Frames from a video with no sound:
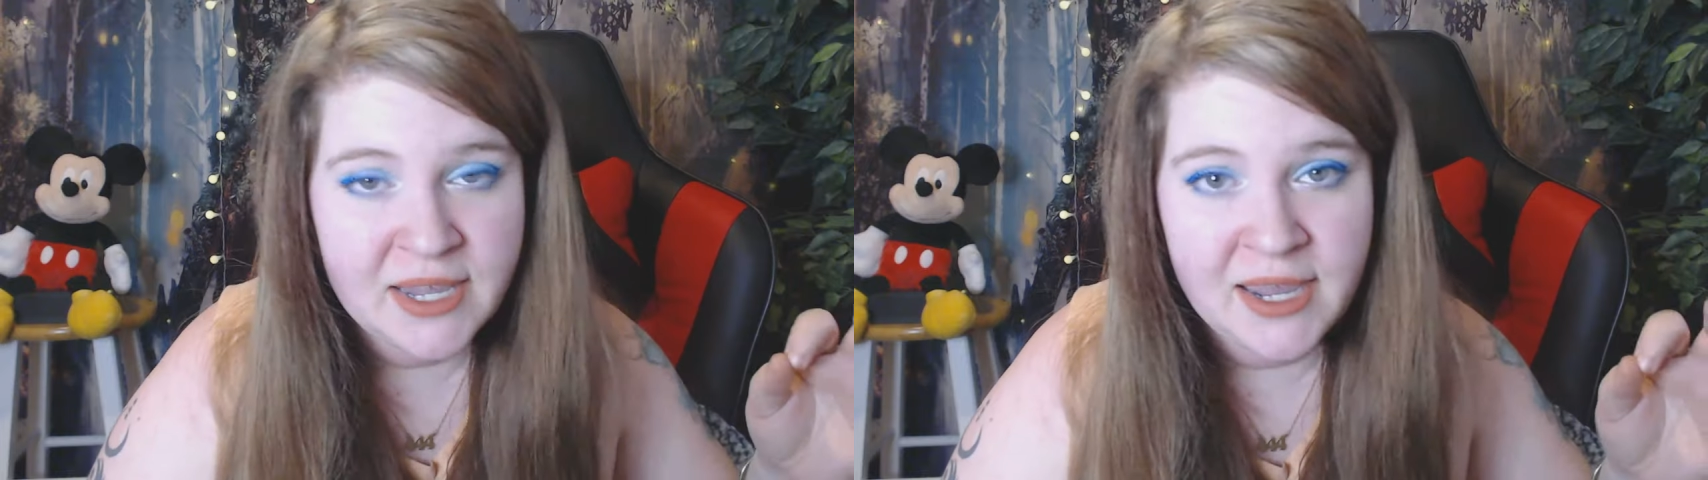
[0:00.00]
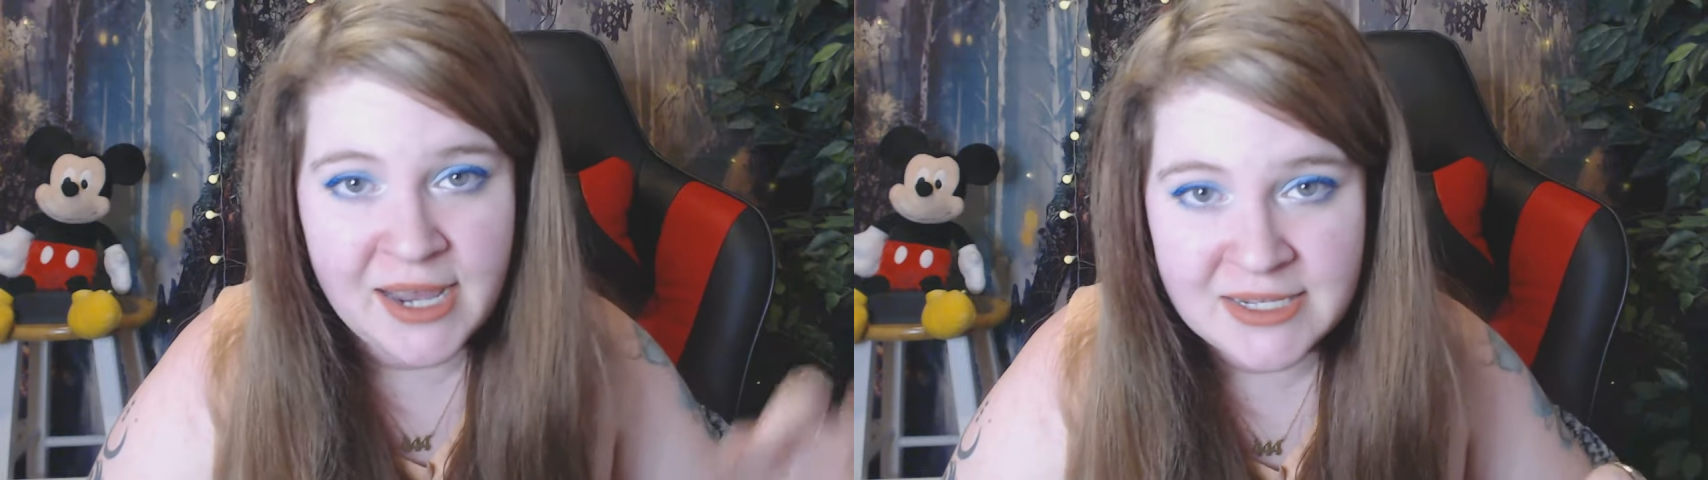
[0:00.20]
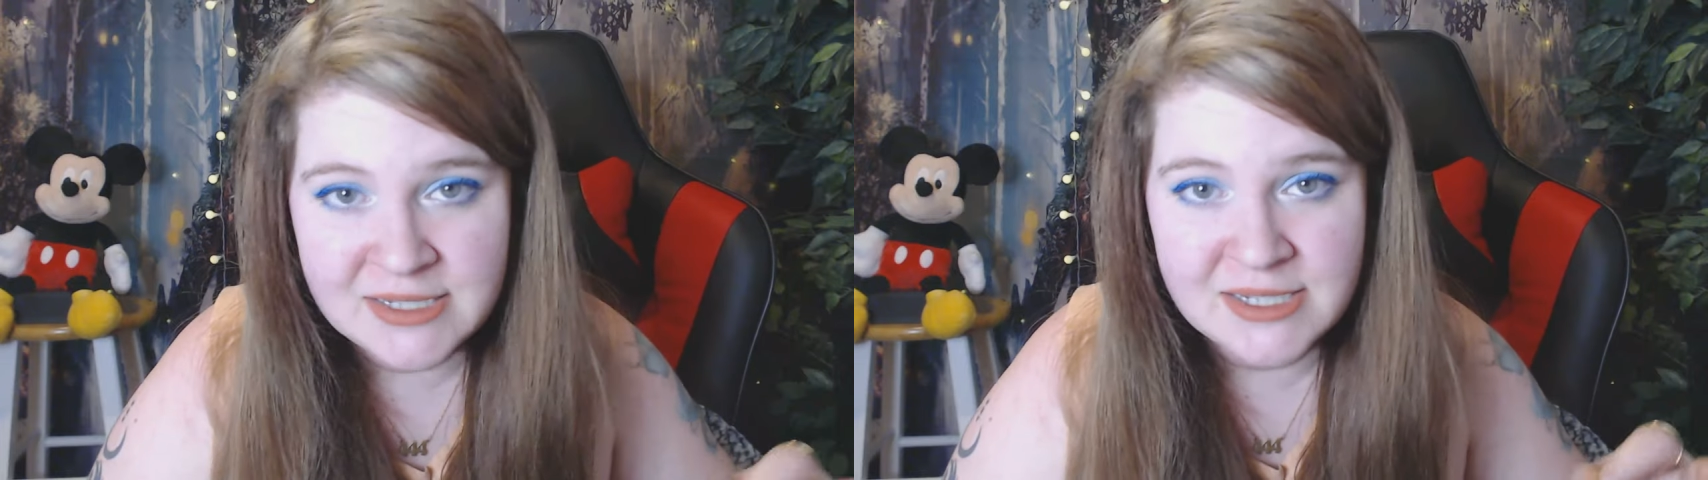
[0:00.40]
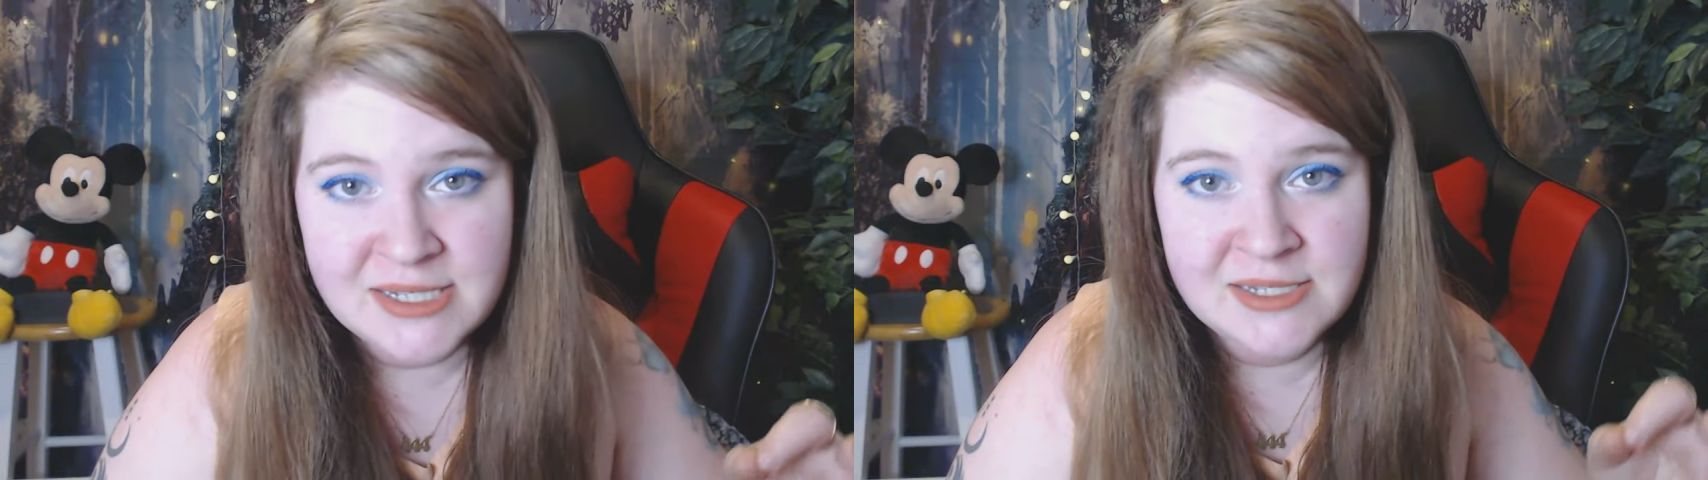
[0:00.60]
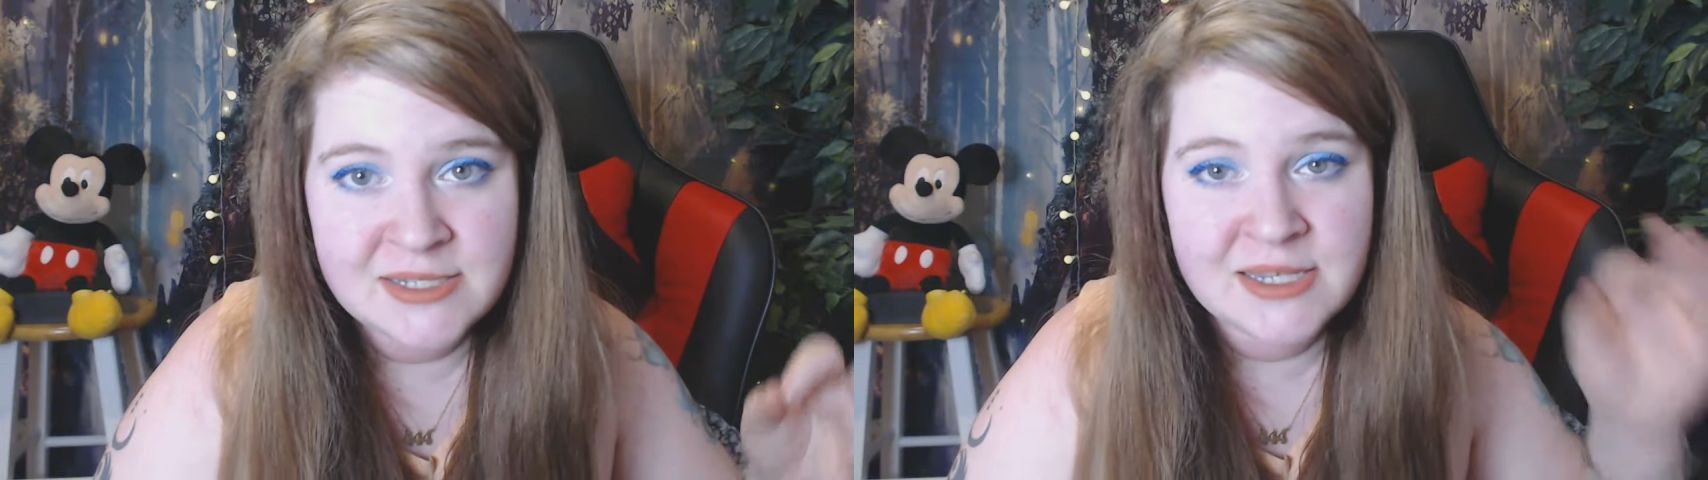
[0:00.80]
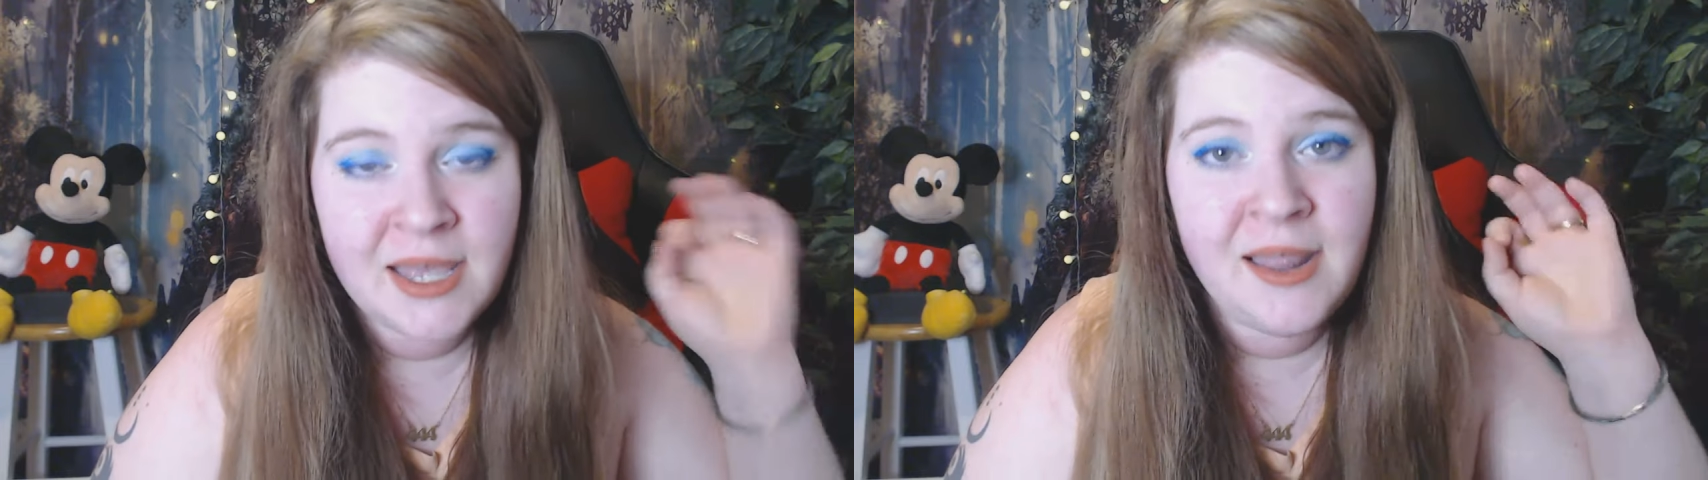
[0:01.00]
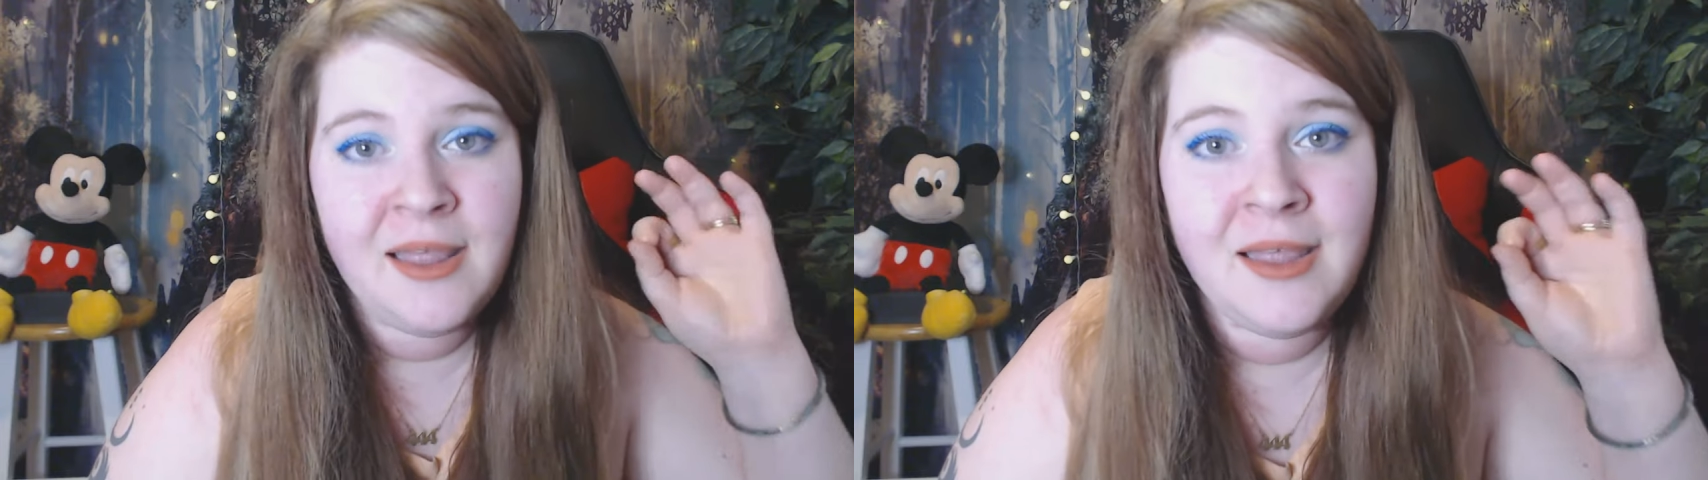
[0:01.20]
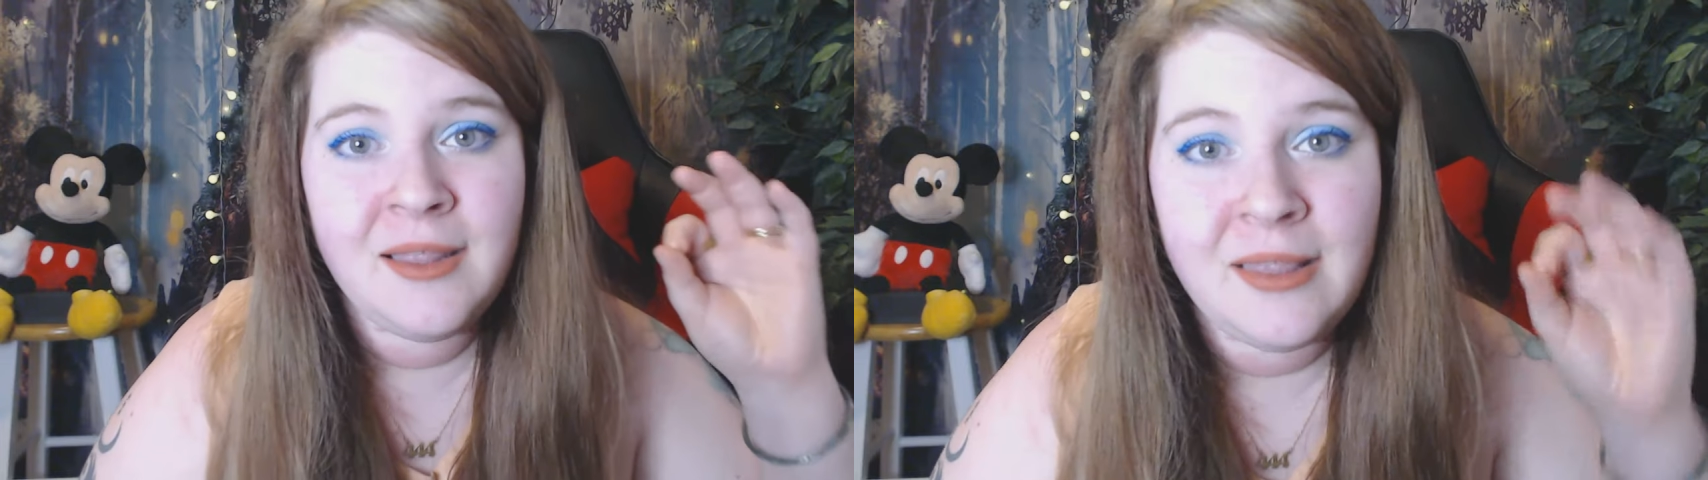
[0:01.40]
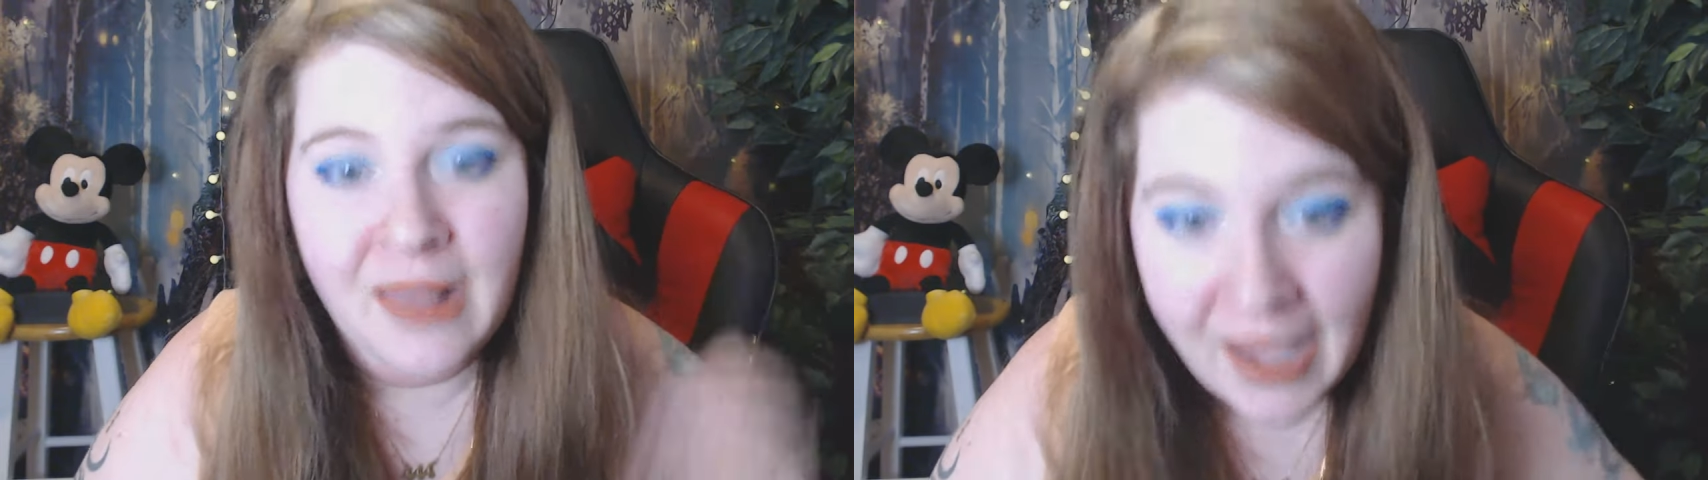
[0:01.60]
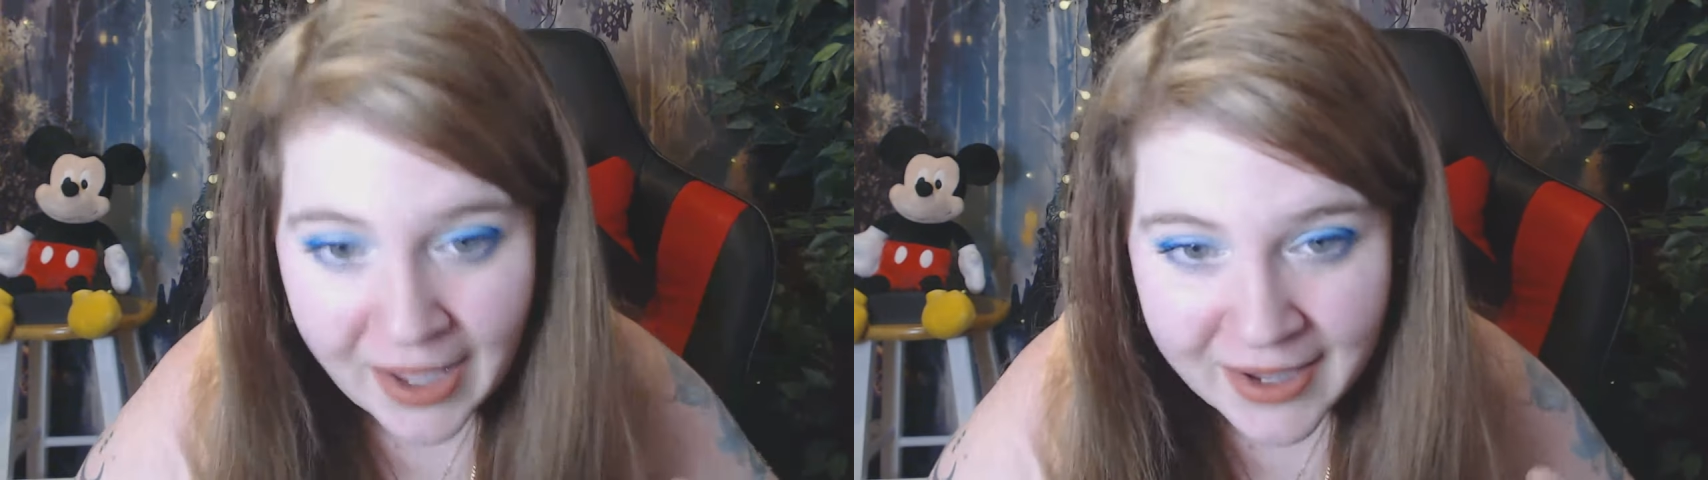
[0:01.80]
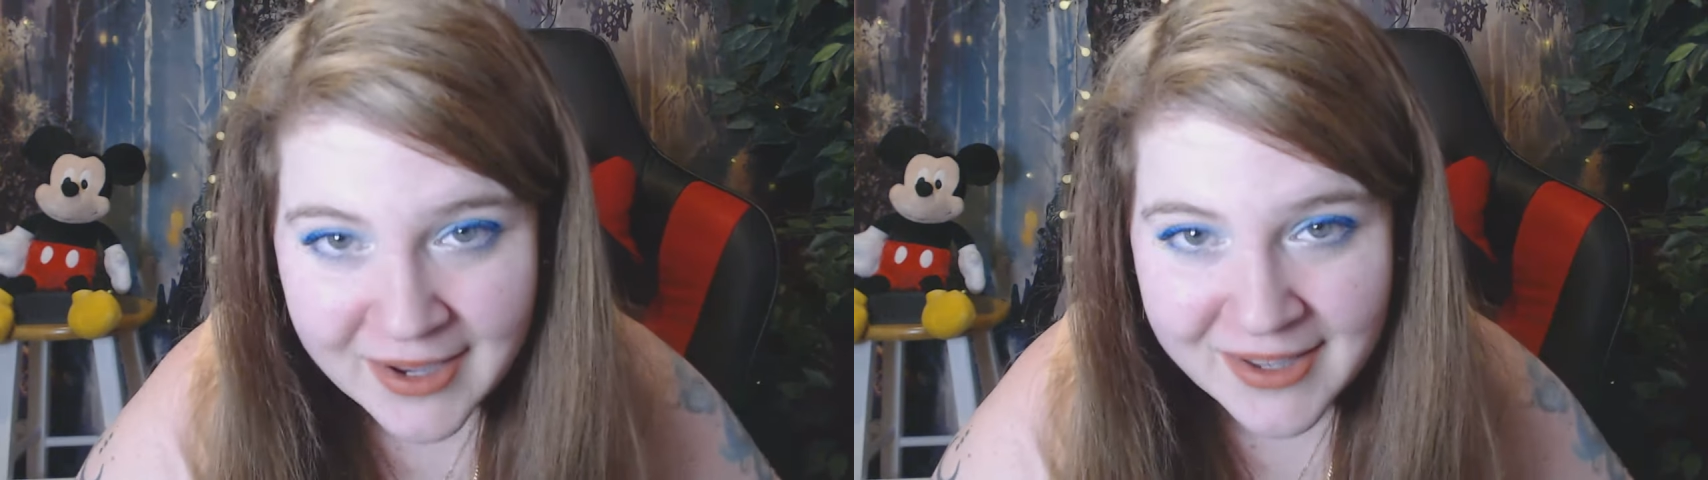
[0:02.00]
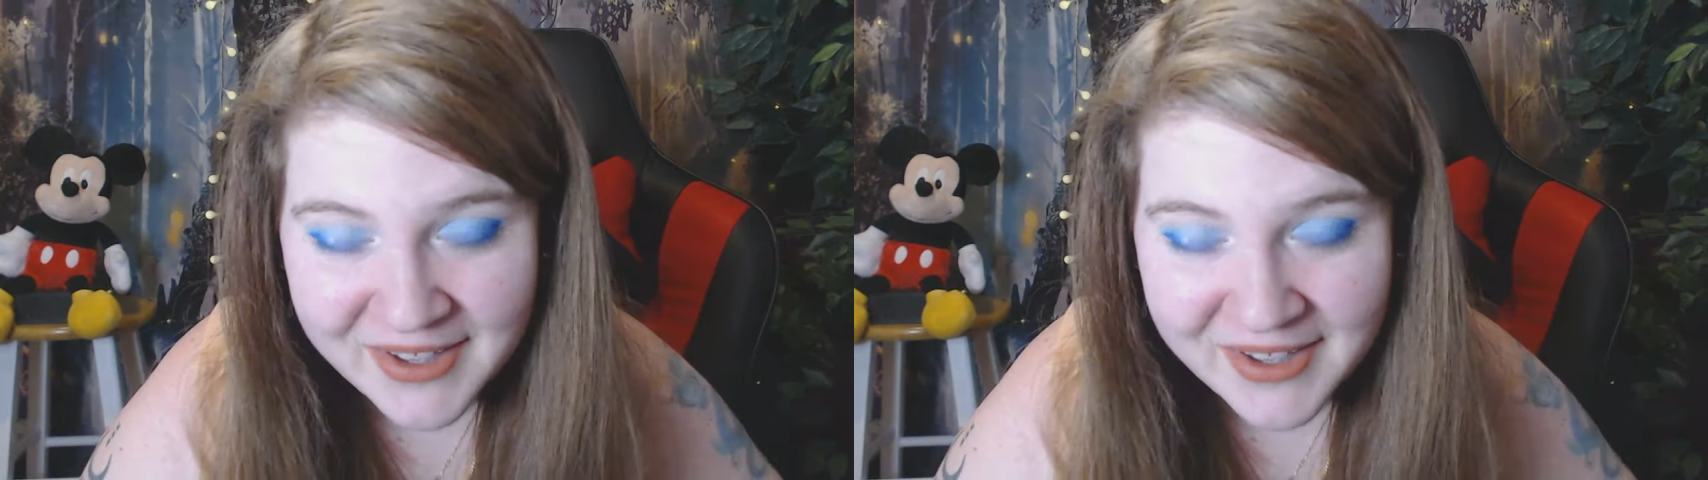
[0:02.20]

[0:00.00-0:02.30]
and entities, lie.